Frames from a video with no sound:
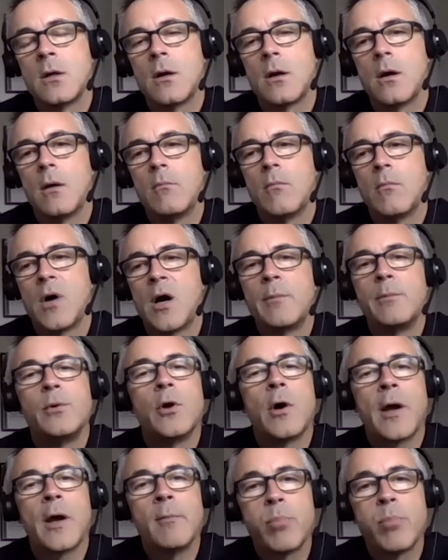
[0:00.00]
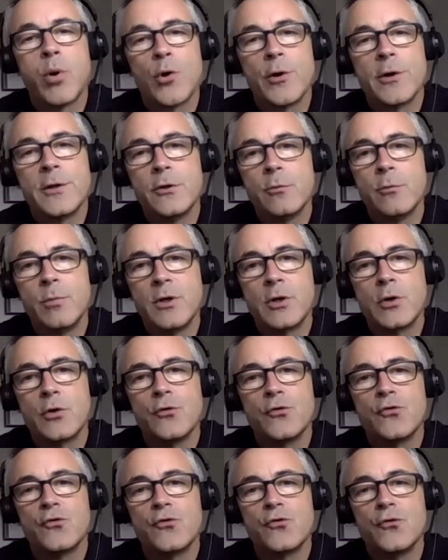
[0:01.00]
I'm not employing you
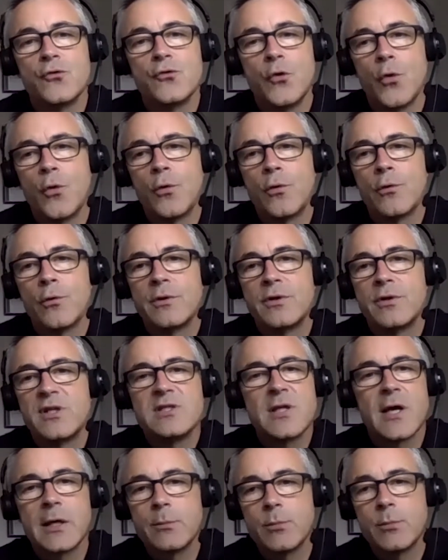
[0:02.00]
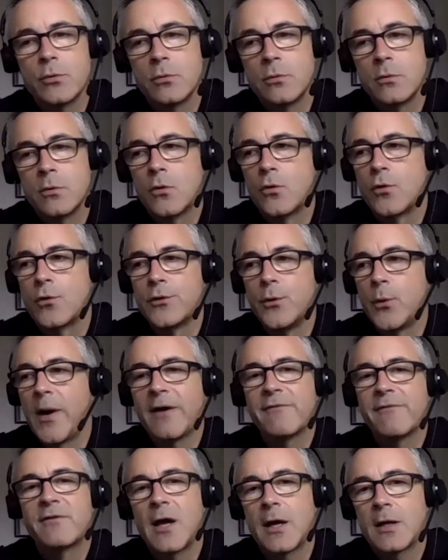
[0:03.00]
because you're disabled or you
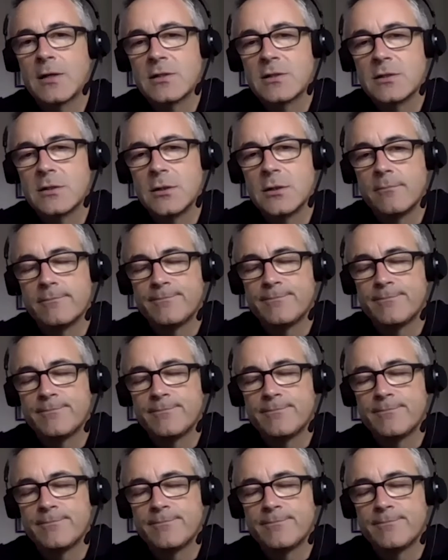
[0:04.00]
have cancer.